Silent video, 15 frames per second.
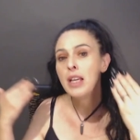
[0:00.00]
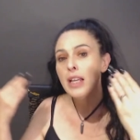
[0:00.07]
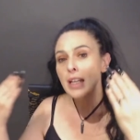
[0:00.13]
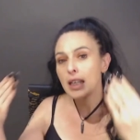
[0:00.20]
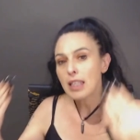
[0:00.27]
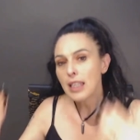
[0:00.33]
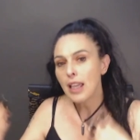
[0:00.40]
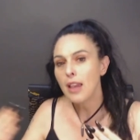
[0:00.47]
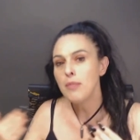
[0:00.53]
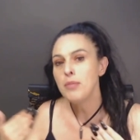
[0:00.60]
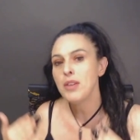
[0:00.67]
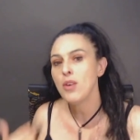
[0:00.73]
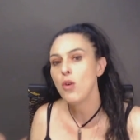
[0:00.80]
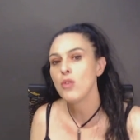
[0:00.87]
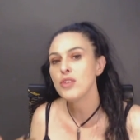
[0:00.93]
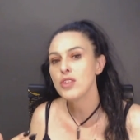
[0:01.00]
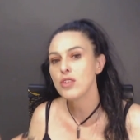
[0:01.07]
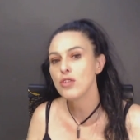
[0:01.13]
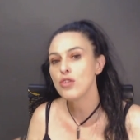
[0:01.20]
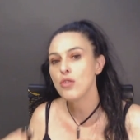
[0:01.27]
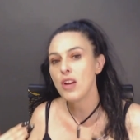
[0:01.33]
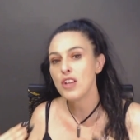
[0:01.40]
keep your
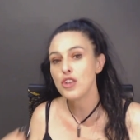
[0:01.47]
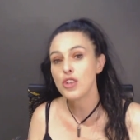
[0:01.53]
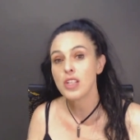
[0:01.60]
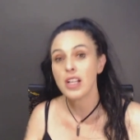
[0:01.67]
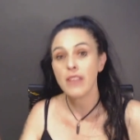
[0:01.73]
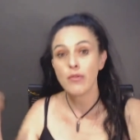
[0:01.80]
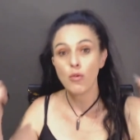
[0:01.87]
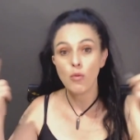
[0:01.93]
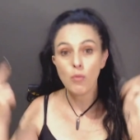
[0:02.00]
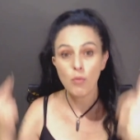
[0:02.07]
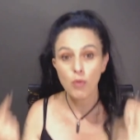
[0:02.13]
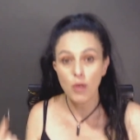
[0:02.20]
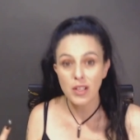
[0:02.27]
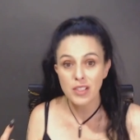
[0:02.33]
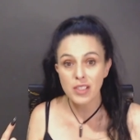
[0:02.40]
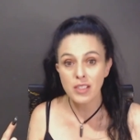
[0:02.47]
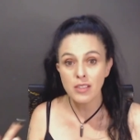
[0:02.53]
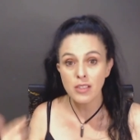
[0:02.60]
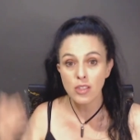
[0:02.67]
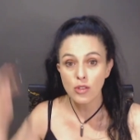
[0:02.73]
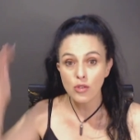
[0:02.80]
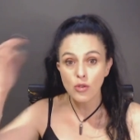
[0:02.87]
concentration level present,
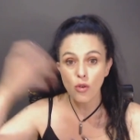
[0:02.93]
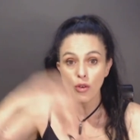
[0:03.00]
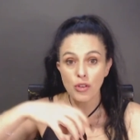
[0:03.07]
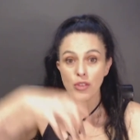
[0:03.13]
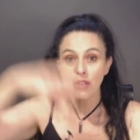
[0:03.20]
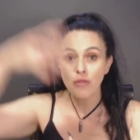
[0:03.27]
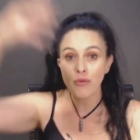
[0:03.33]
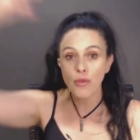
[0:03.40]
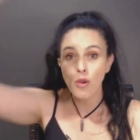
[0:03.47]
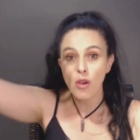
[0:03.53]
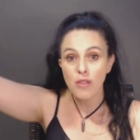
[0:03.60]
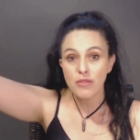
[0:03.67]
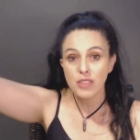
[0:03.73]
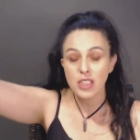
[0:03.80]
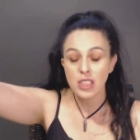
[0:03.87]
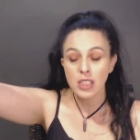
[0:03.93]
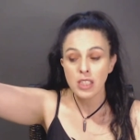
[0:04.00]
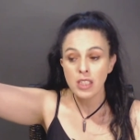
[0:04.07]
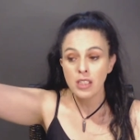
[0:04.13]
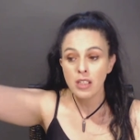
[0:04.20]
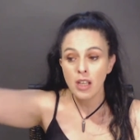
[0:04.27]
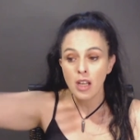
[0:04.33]
not on the five
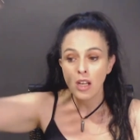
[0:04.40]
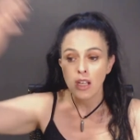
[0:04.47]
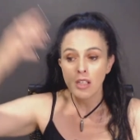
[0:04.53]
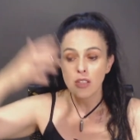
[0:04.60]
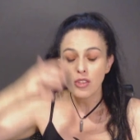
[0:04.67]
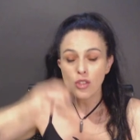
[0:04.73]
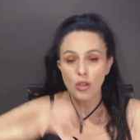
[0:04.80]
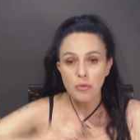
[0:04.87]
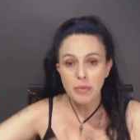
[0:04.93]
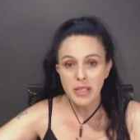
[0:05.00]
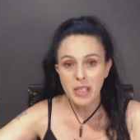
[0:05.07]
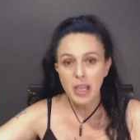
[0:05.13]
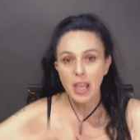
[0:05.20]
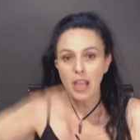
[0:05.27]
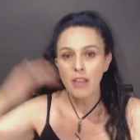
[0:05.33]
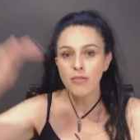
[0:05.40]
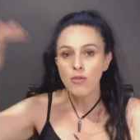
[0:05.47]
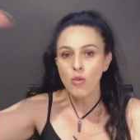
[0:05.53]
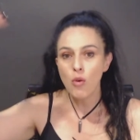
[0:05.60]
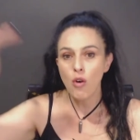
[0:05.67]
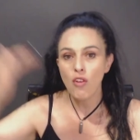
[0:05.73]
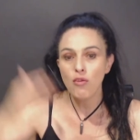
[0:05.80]
D. So be
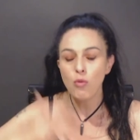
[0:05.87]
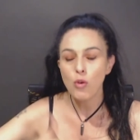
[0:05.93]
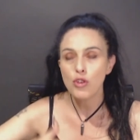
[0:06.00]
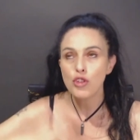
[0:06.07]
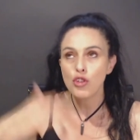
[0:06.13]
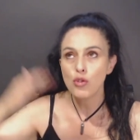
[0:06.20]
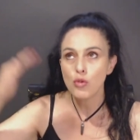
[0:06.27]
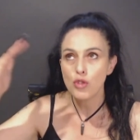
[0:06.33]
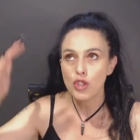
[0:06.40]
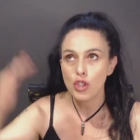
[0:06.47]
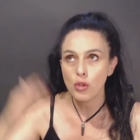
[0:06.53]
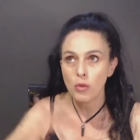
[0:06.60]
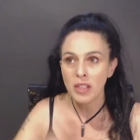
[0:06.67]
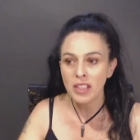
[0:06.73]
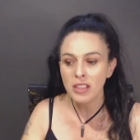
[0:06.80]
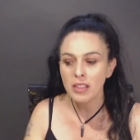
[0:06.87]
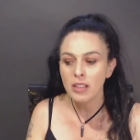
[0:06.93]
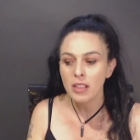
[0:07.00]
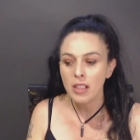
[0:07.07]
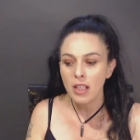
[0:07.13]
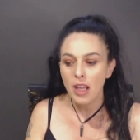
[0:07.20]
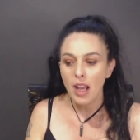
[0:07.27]
careful of what you're doing
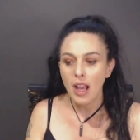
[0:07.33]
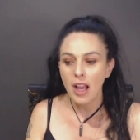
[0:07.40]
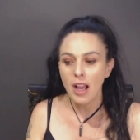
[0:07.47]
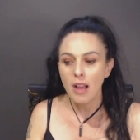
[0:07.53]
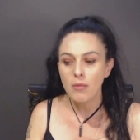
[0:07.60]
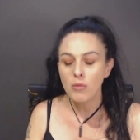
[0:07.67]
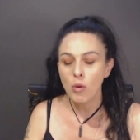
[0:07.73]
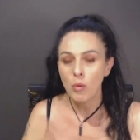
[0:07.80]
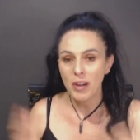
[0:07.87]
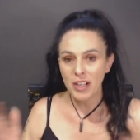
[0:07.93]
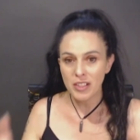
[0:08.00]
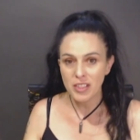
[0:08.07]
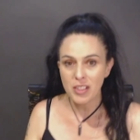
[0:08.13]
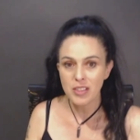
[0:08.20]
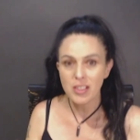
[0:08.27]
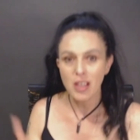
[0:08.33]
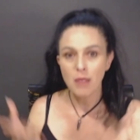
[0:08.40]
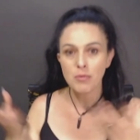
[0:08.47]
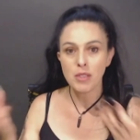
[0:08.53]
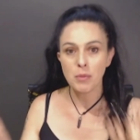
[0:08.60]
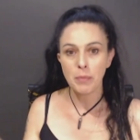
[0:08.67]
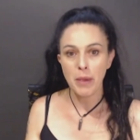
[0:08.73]
um, when it does come
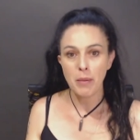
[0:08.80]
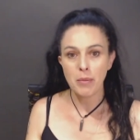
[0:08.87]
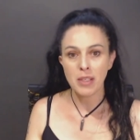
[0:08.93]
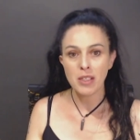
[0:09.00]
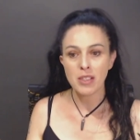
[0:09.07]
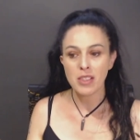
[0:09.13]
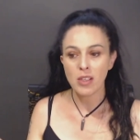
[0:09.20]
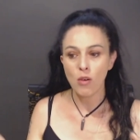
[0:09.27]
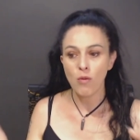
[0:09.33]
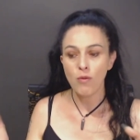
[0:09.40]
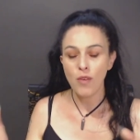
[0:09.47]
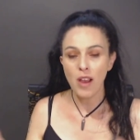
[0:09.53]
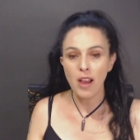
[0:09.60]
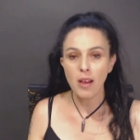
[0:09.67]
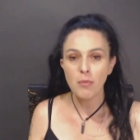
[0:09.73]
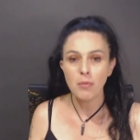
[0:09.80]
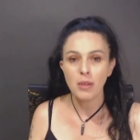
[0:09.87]
to pepping yourself up,